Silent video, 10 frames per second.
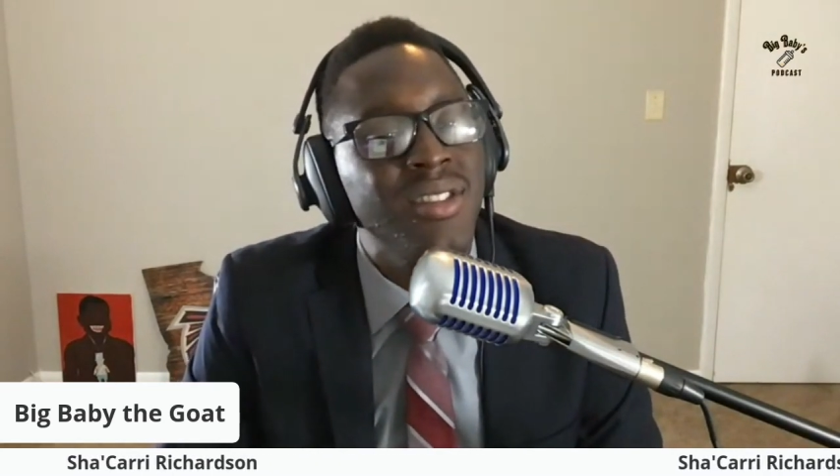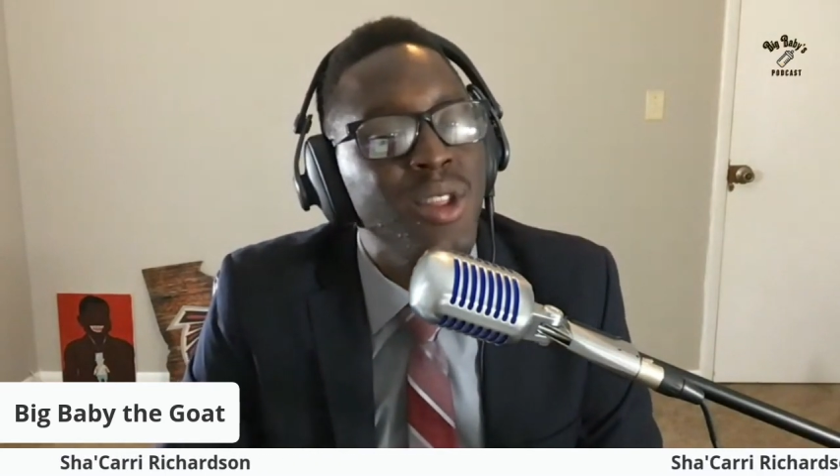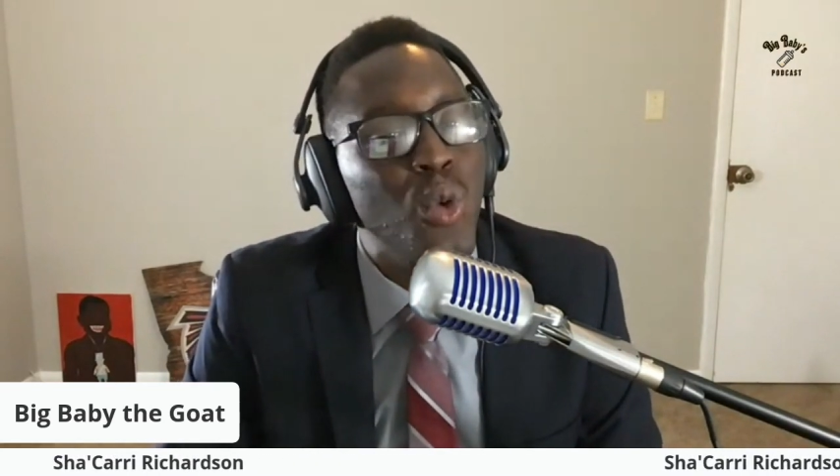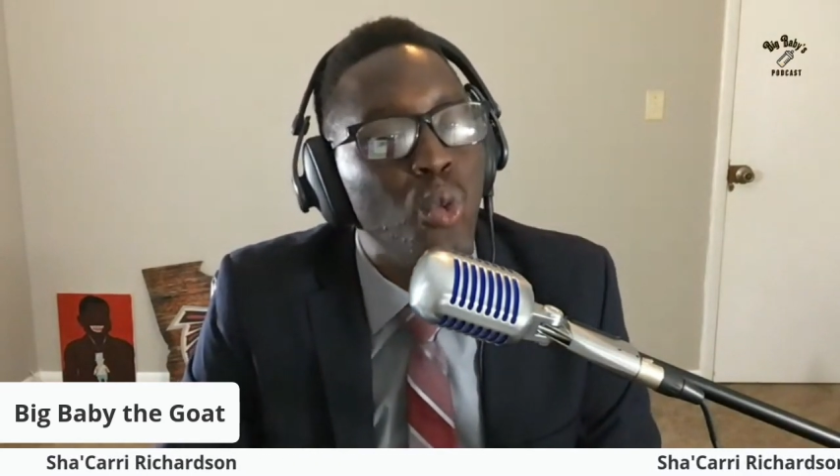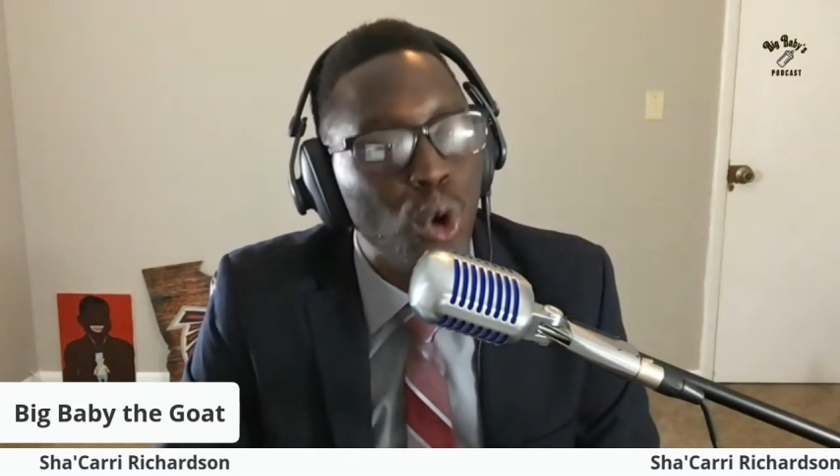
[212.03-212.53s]

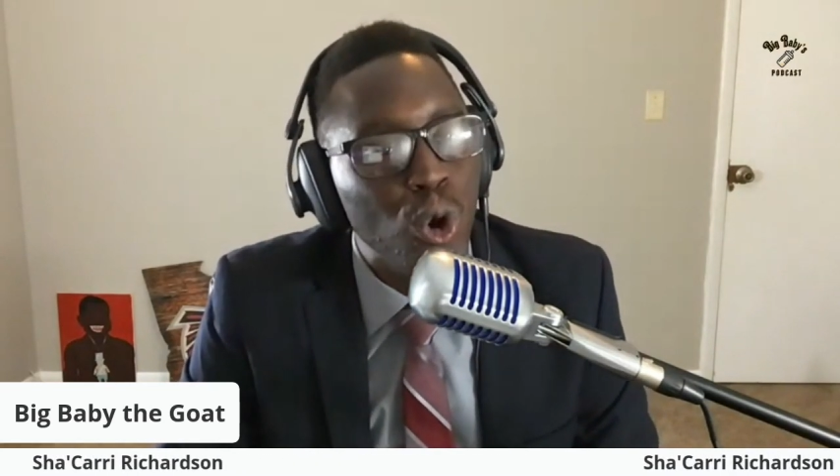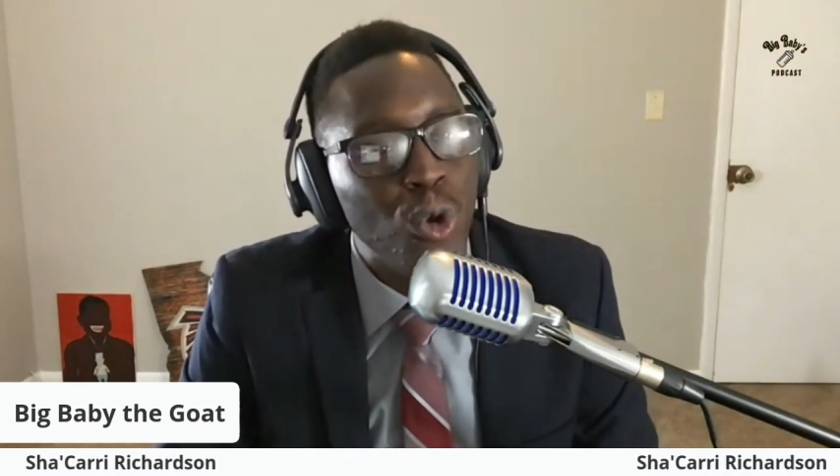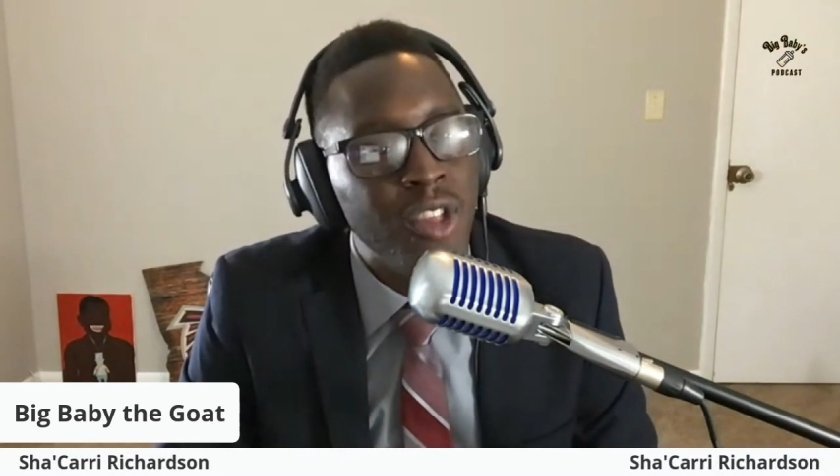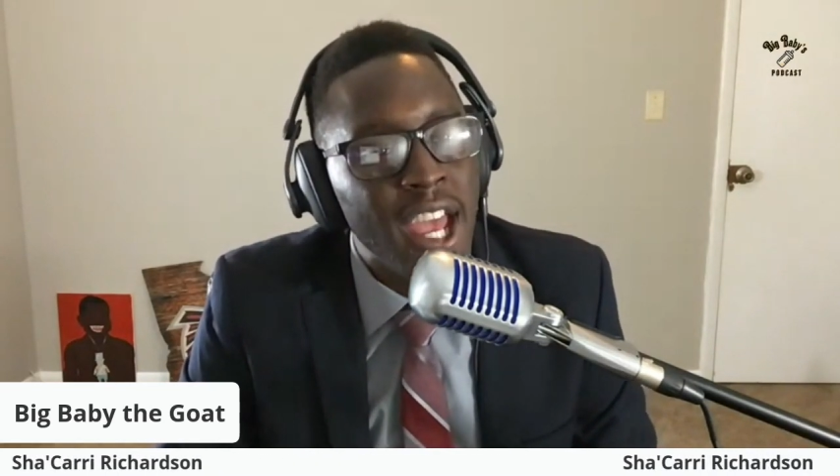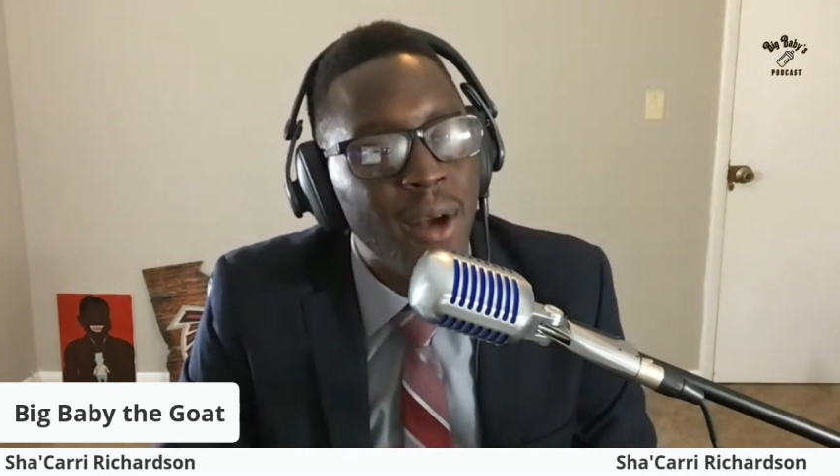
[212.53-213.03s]
the
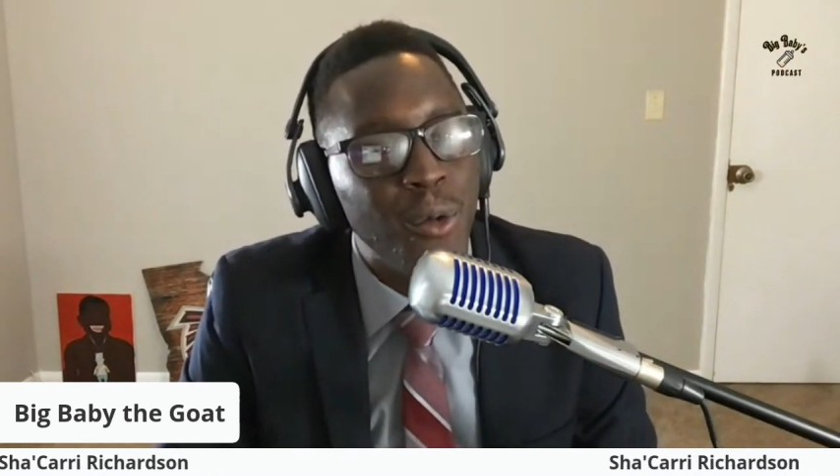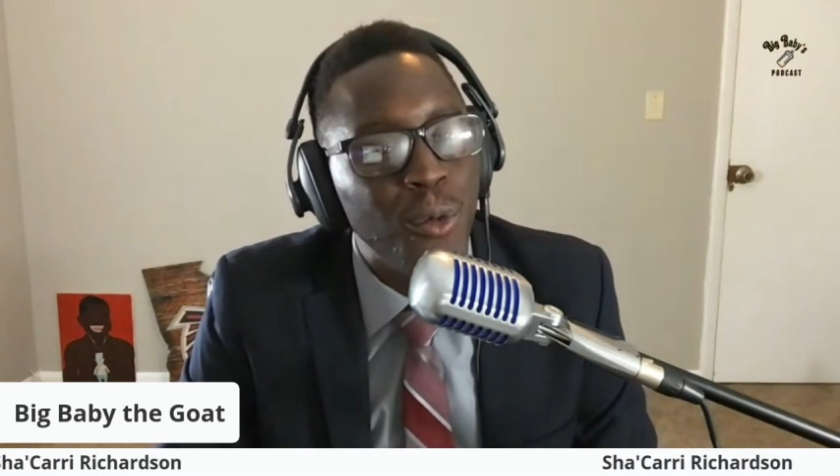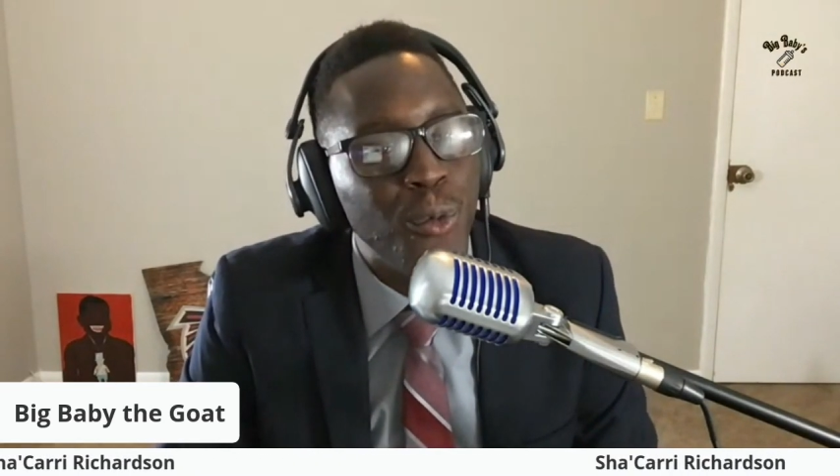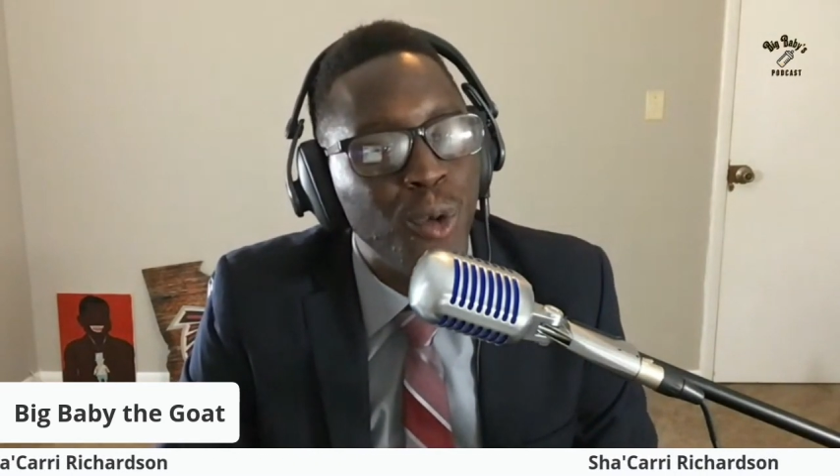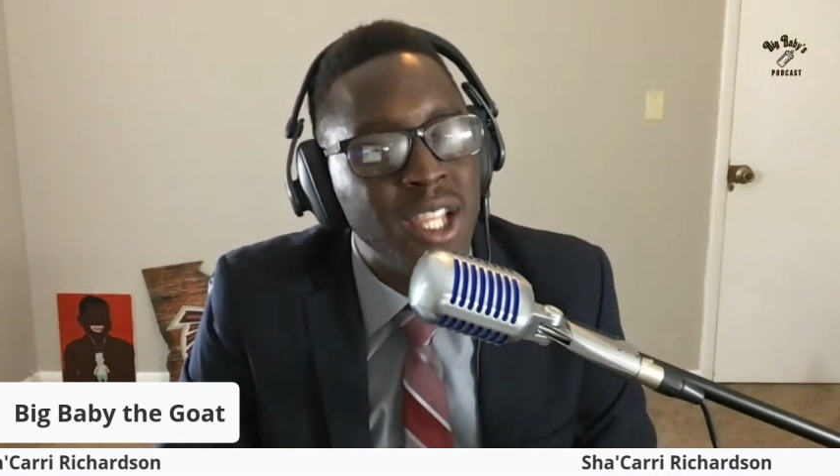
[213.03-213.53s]
world that
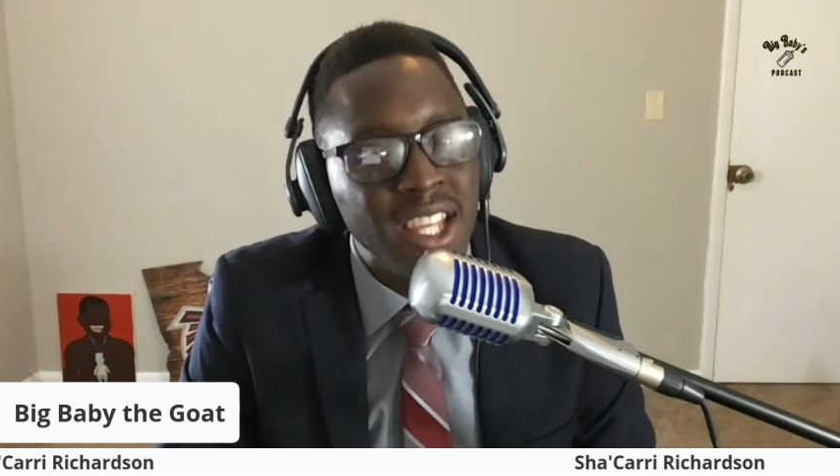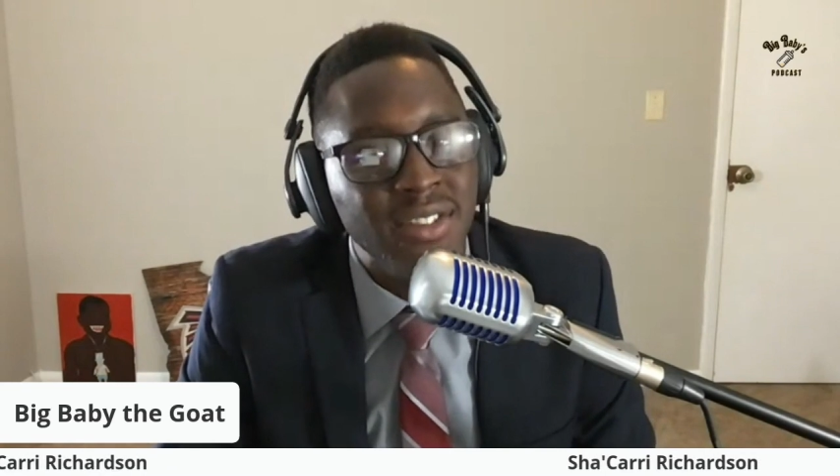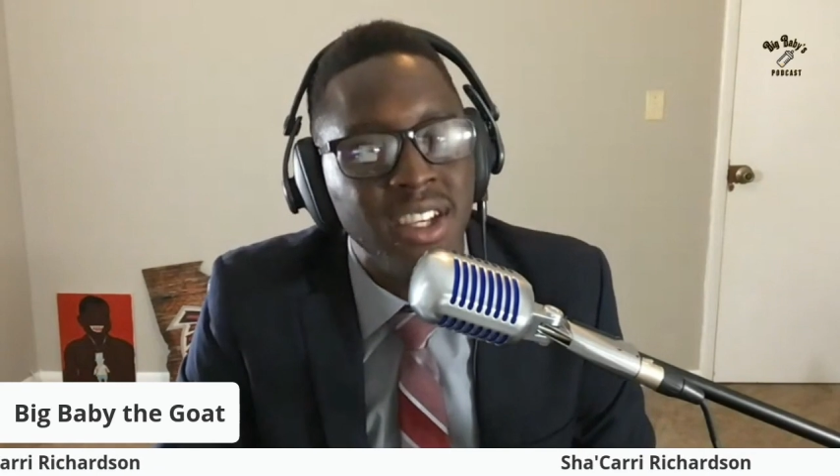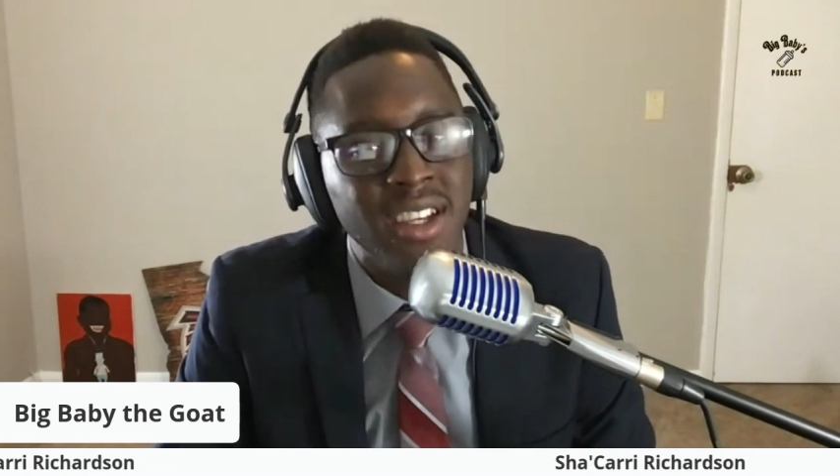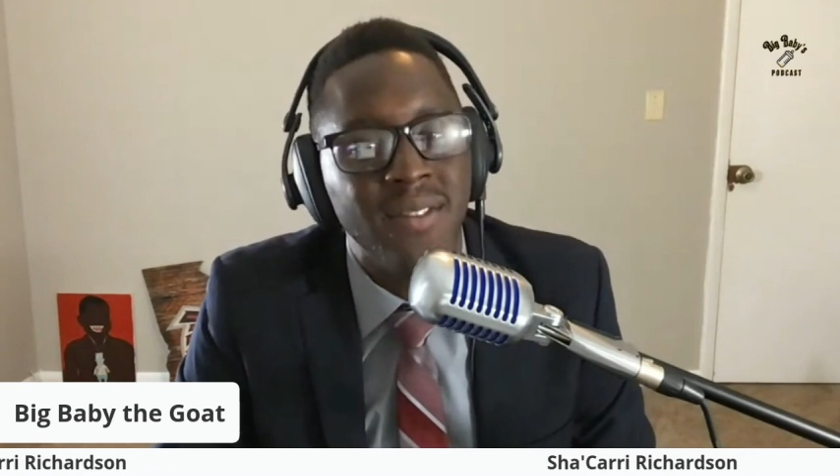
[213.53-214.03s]
we
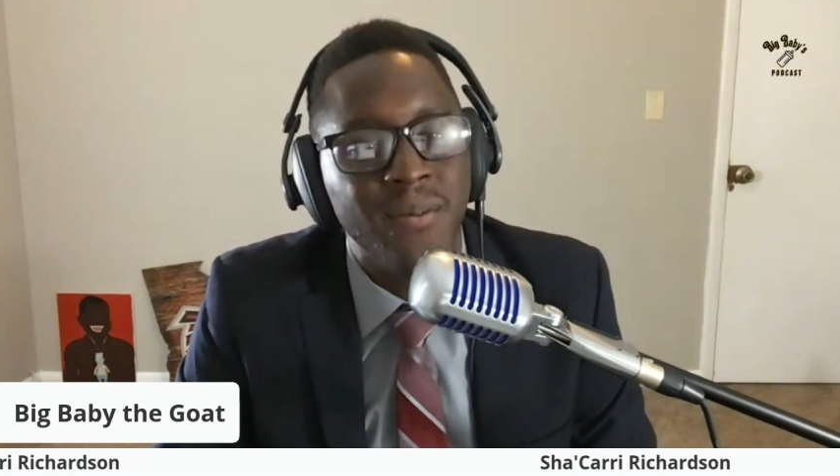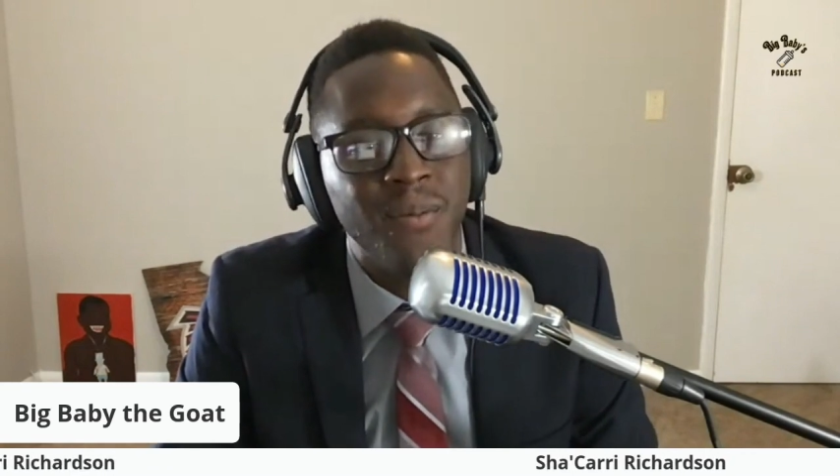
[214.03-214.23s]
live in.